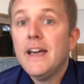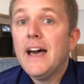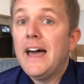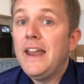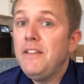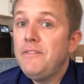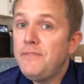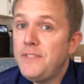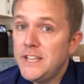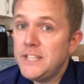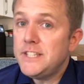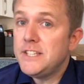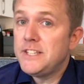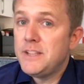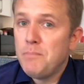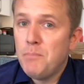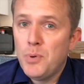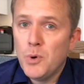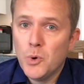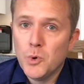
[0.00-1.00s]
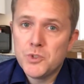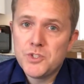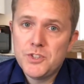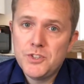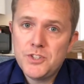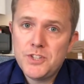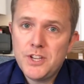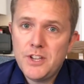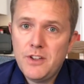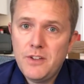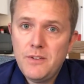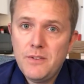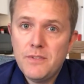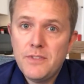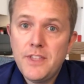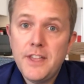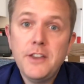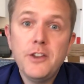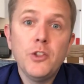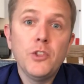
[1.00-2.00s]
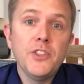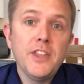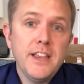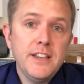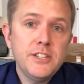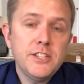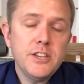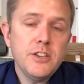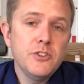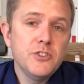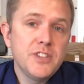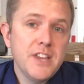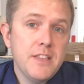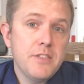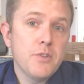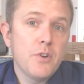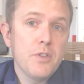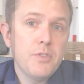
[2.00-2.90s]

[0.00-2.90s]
And if this is important to you, then you'll need to use either a